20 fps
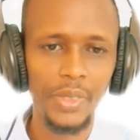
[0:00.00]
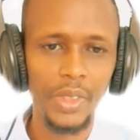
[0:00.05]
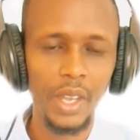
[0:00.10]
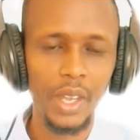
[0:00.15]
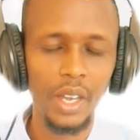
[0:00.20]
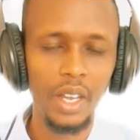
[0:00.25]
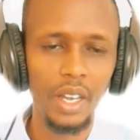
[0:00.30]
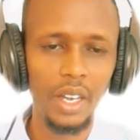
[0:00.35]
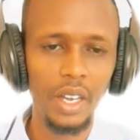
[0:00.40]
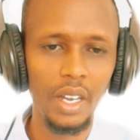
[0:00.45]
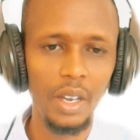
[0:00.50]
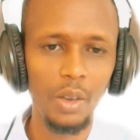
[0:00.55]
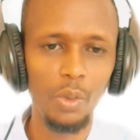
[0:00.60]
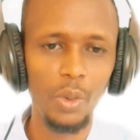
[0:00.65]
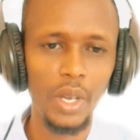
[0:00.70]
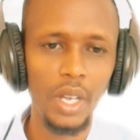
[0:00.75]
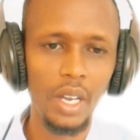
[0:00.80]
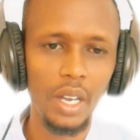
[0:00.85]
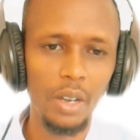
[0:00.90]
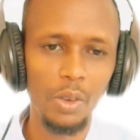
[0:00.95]

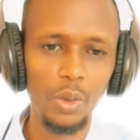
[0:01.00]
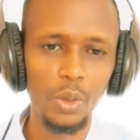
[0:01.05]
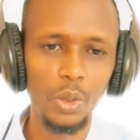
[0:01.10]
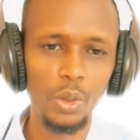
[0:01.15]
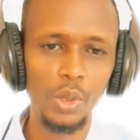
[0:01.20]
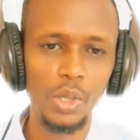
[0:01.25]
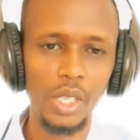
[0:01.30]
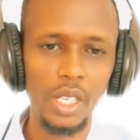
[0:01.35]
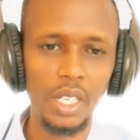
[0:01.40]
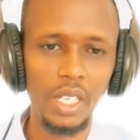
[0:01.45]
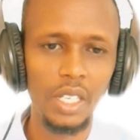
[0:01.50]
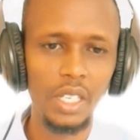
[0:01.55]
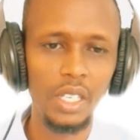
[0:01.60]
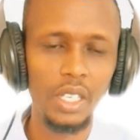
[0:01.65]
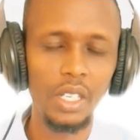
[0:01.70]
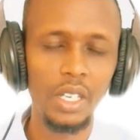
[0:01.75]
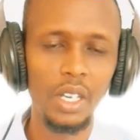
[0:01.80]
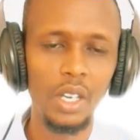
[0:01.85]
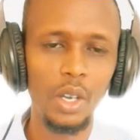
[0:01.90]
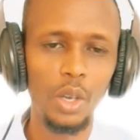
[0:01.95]
where you say
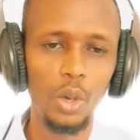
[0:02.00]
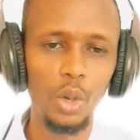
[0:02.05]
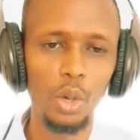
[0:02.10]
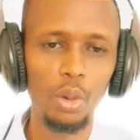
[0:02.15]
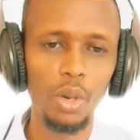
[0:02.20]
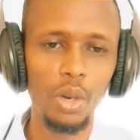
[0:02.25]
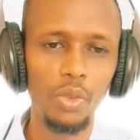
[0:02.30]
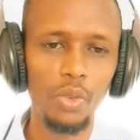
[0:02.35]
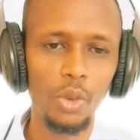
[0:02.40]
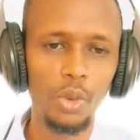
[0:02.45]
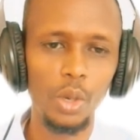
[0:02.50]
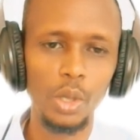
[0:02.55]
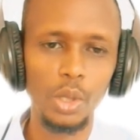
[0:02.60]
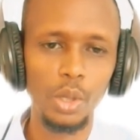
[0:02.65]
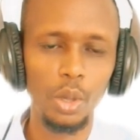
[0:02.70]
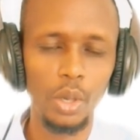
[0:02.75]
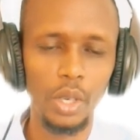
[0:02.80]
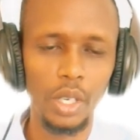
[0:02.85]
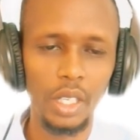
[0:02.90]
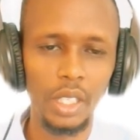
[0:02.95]
lower of cost
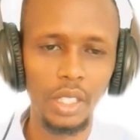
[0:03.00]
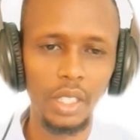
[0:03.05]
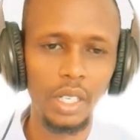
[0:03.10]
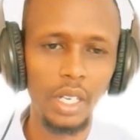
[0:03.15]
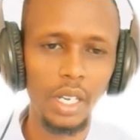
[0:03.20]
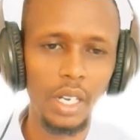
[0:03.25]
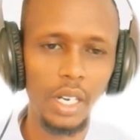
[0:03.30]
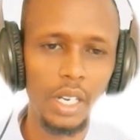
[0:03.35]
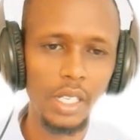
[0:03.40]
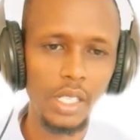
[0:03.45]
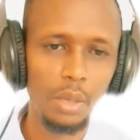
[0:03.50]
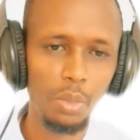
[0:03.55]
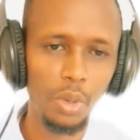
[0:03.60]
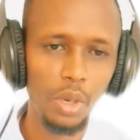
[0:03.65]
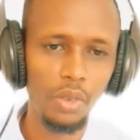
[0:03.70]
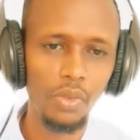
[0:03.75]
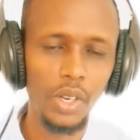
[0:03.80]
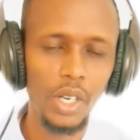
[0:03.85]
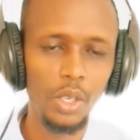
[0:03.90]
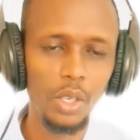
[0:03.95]
or net realizable
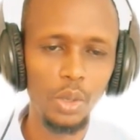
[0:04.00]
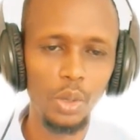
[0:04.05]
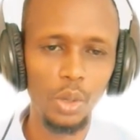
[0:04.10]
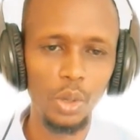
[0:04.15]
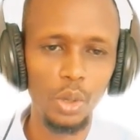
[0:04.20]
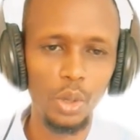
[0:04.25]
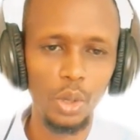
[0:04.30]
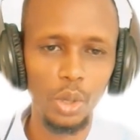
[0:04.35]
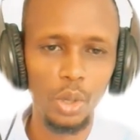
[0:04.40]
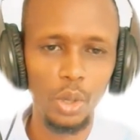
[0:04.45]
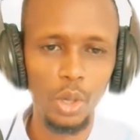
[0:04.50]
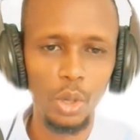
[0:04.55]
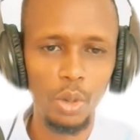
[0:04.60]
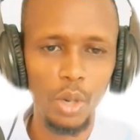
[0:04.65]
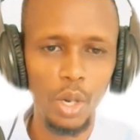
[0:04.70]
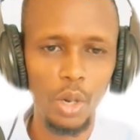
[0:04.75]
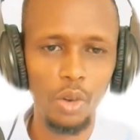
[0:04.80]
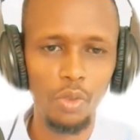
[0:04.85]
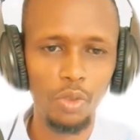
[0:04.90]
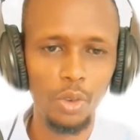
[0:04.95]
value, or lower
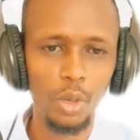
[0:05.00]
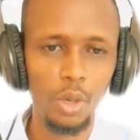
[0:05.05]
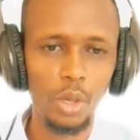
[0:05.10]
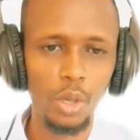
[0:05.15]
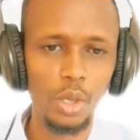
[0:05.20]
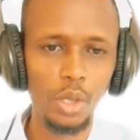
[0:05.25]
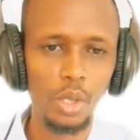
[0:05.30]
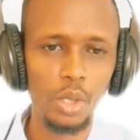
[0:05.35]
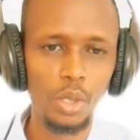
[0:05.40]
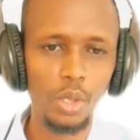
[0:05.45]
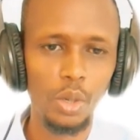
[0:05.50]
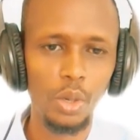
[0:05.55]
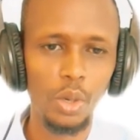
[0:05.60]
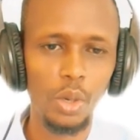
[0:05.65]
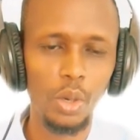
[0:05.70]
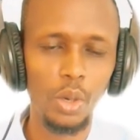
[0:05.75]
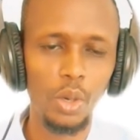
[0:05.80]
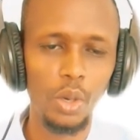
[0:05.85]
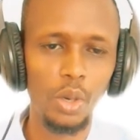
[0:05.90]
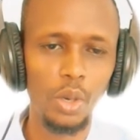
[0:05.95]
of cost
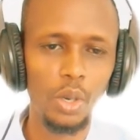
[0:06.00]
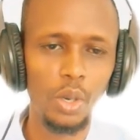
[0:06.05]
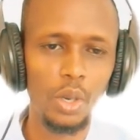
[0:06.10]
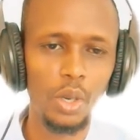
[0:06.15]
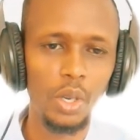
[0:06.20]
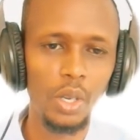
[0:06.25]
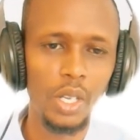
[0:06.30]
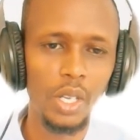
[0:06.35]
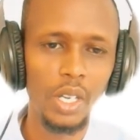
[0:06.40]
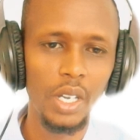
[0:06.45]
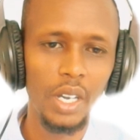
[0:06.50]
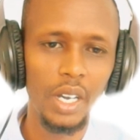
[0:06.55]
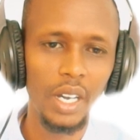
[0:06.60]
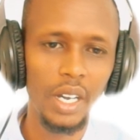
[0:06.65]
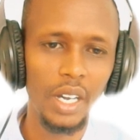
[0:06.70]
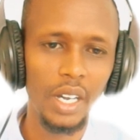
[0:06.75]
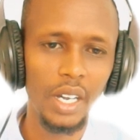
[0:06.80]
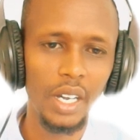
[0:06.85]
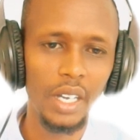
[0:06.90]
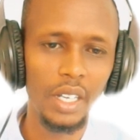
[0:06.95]
or
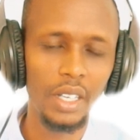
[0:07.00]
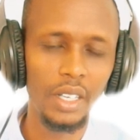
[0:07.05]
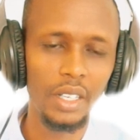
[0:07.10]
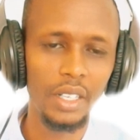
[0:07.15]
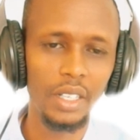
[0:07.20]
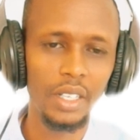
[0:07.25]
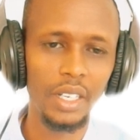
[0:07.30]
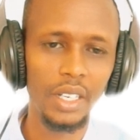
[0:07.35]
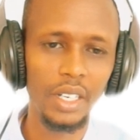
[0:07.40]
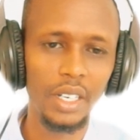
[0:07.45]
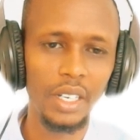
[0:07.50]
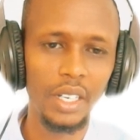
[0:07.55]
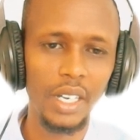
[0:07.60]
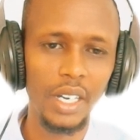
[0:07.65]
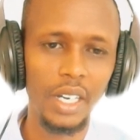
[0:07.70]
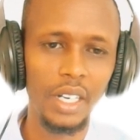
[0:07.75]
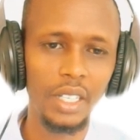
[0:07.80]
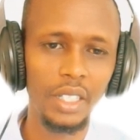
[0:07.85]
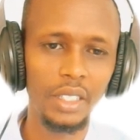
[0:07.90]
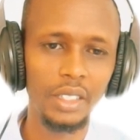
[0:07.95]
and
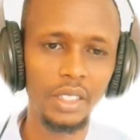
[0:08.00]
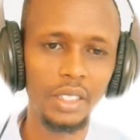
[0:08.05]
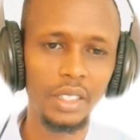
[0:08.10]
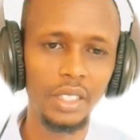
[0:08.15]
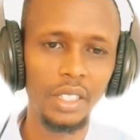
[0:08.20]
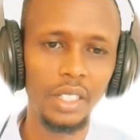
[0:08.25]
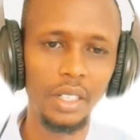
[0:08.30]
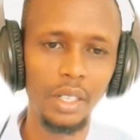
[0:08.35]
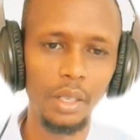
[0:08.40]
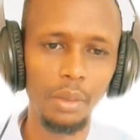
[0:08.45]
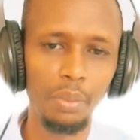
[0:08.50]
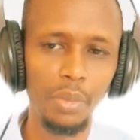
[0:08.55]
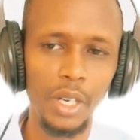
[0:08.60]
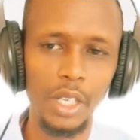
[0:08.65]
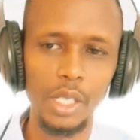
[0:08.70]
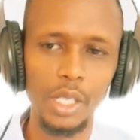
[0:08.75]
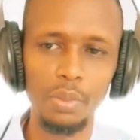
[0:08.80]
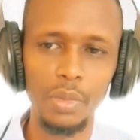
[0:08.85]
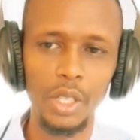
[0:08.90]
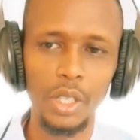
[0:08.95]
current
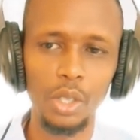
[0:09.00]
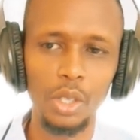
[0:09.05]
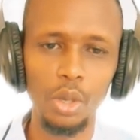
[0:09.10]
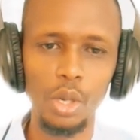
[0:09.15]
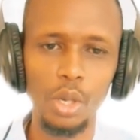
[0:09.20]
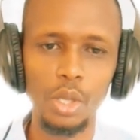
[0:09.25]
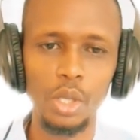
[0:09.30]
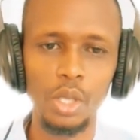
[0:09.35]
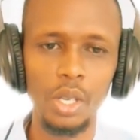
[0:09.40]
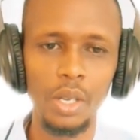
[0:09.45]
replacement cost.